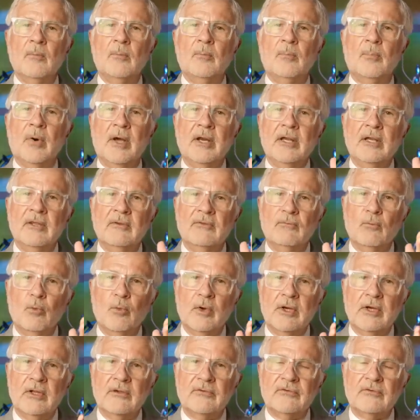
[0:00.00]
But in,
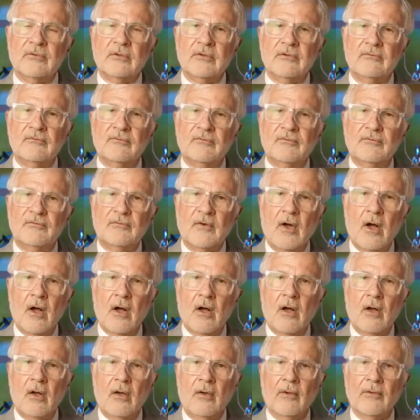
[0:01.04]
when insulin
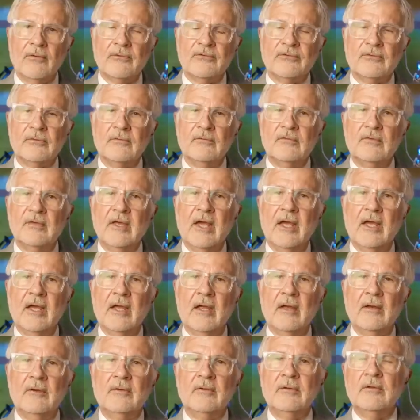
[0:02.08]
falls,
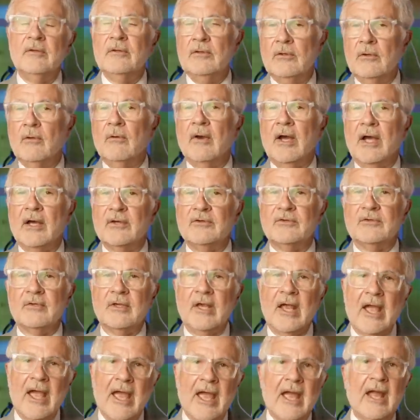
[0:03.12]
then you
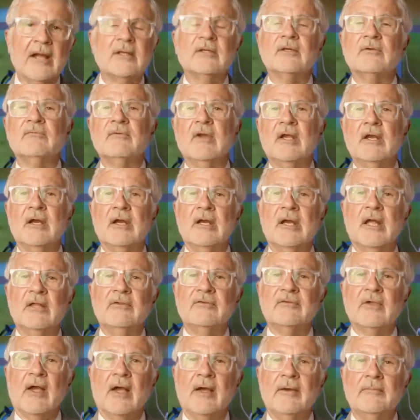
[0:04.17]
actually activate an
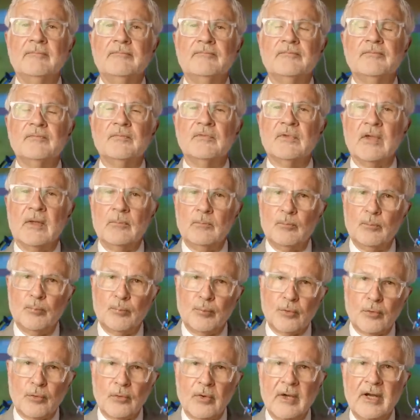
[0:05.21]
enzyme that
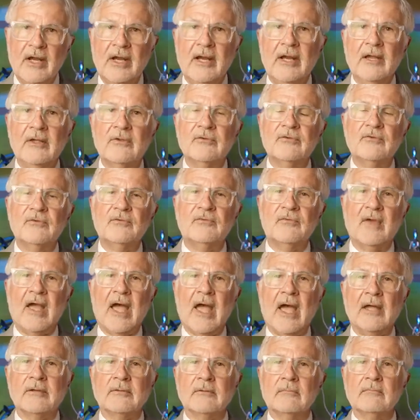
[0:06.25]
brings
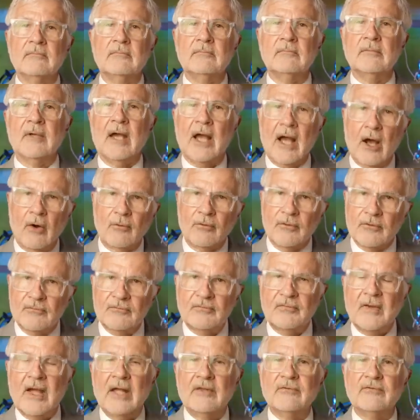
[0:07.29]
fat out of
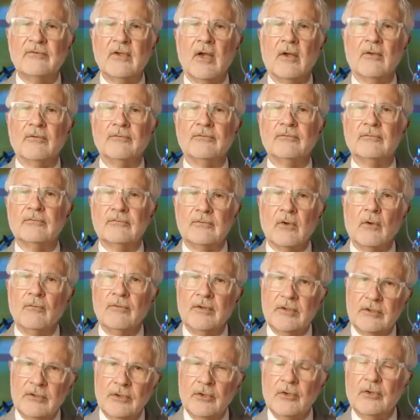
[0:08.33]
fat cells so
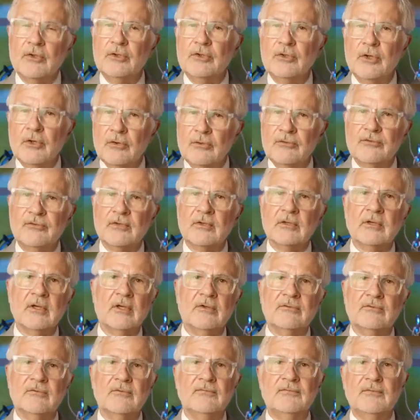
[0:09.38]
that you can use it
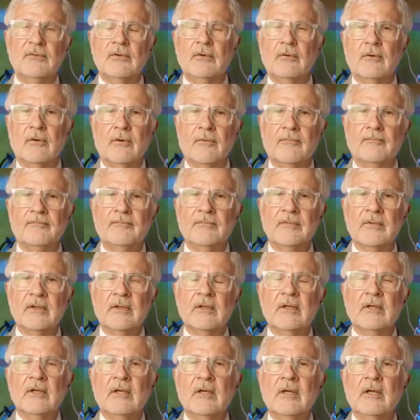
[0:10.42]
as a fuel.
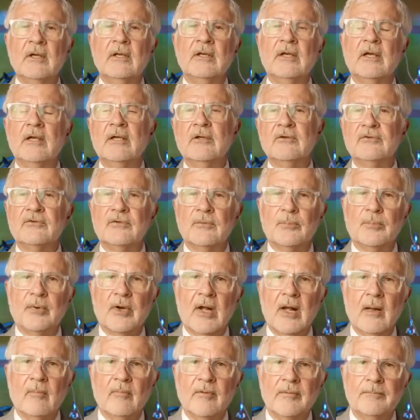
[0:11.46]
Now, here's the
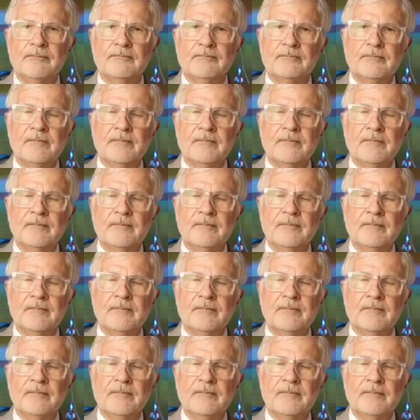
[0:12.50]
problem